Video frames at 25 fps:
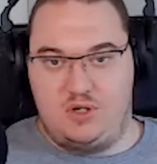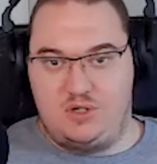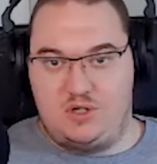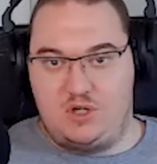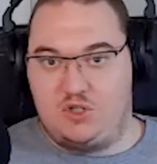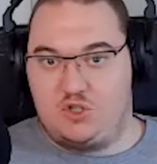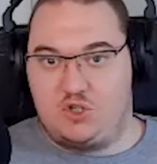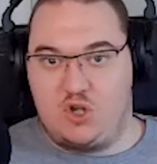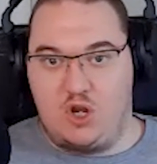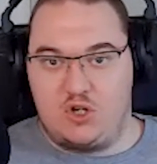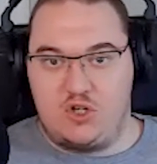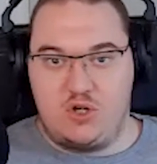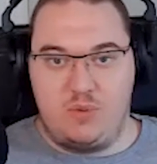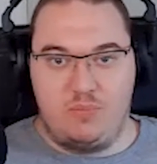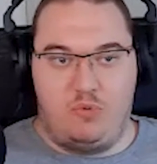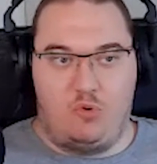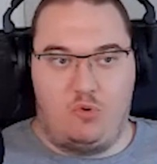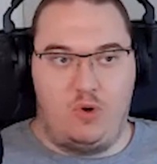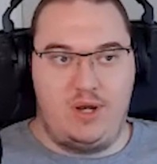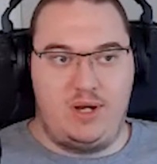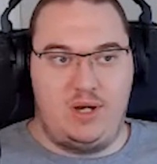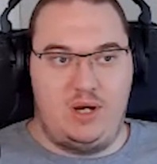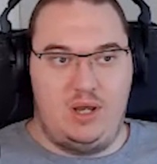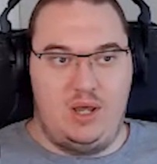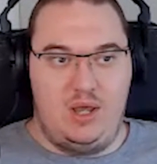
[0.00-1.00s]
discussion
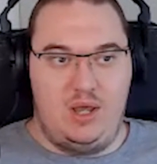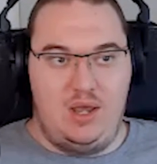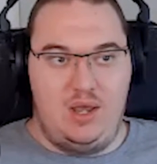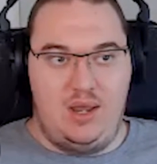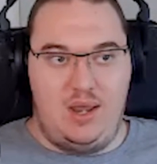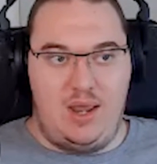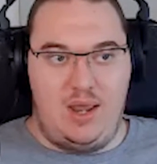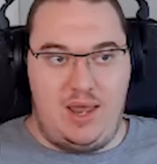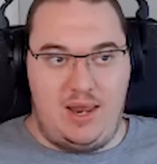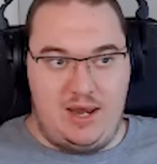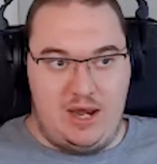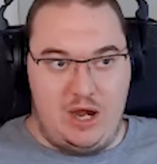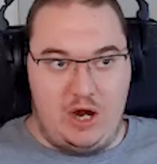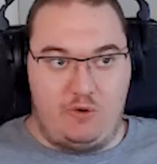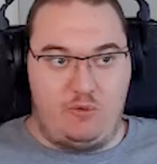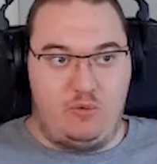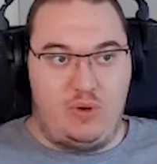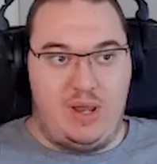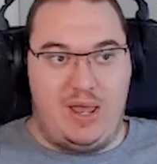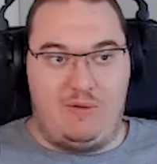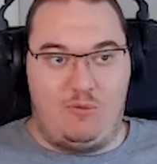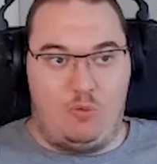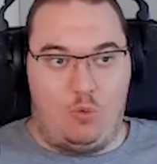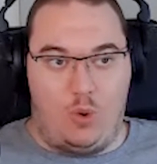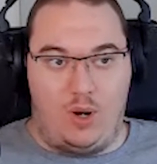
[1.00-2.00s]
point. And here
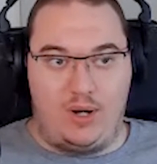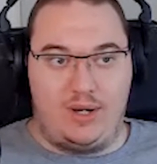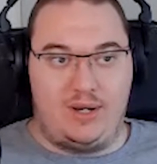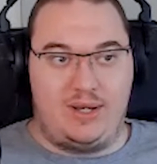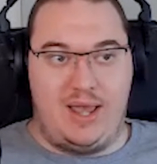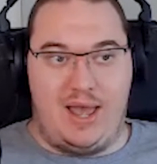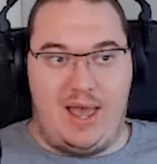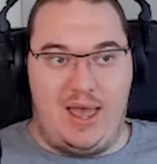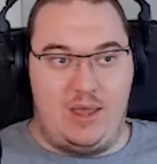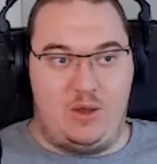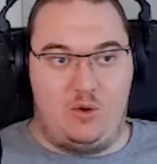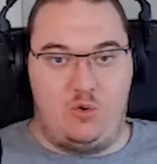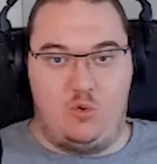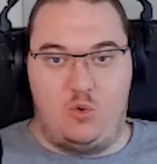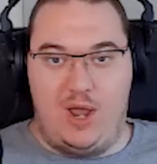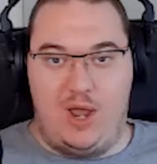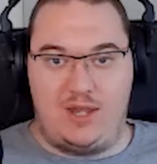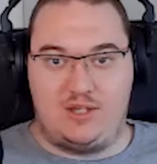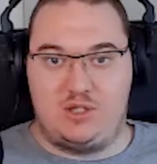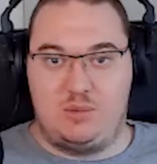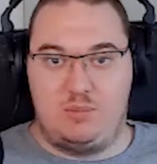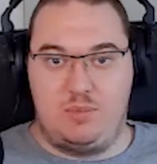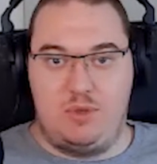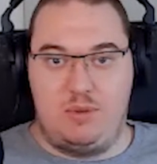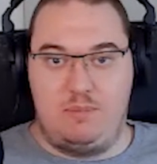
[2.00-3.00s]
we have one guy who
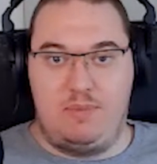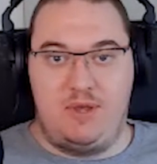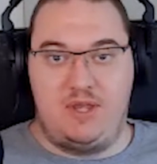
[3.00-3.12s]
has to be